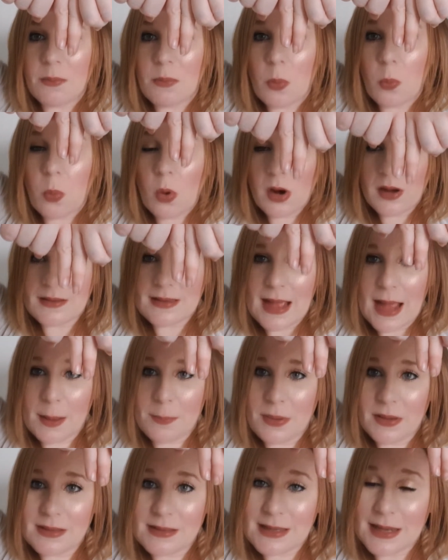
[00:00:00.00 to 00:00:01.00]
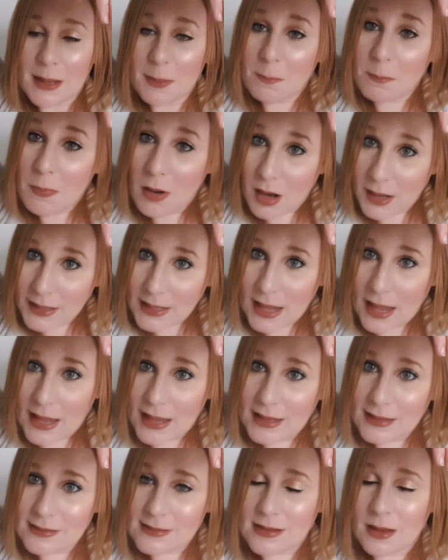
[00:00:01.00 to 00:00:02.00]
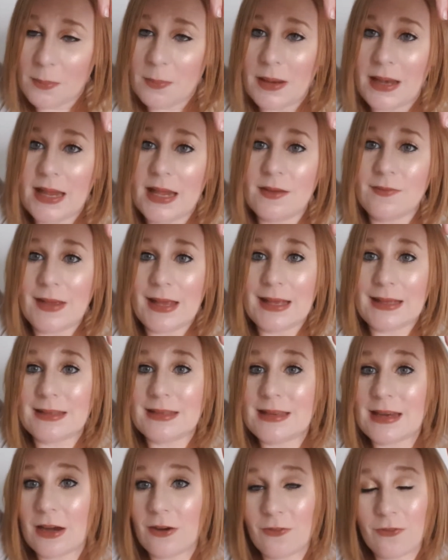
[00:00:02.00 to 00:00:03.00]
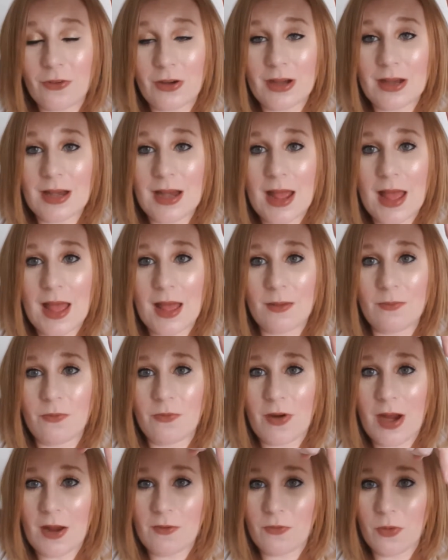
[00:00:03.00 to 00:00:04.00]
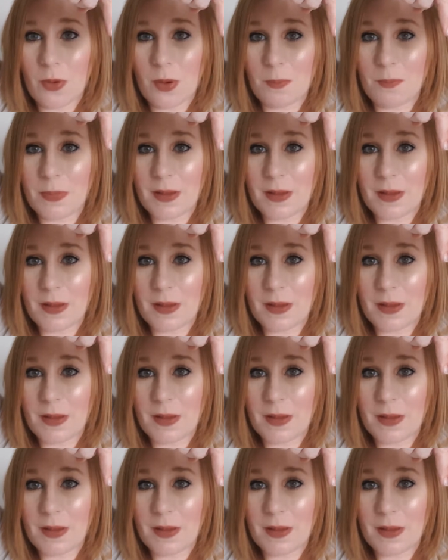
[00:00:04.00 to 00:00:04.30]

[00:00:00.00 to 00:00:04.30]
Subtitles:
What has happened in my case, I believe it is different for everyone,